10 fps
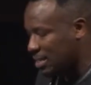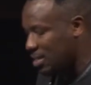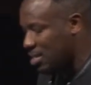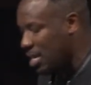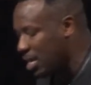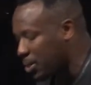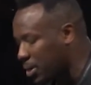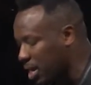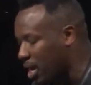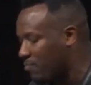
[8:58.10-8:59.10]
into the nitty
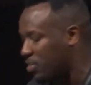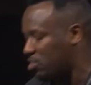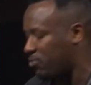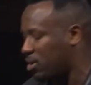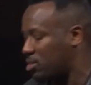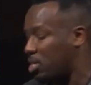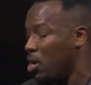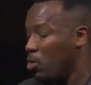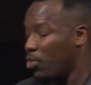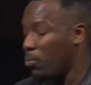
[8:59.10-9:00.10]
gritty of this verse, the,
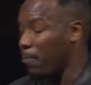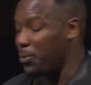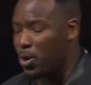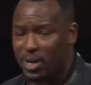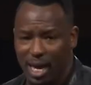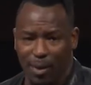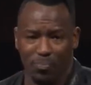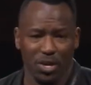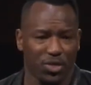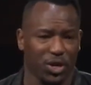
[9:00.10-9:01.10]
the
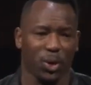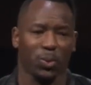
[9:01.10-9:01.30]
rebuking, the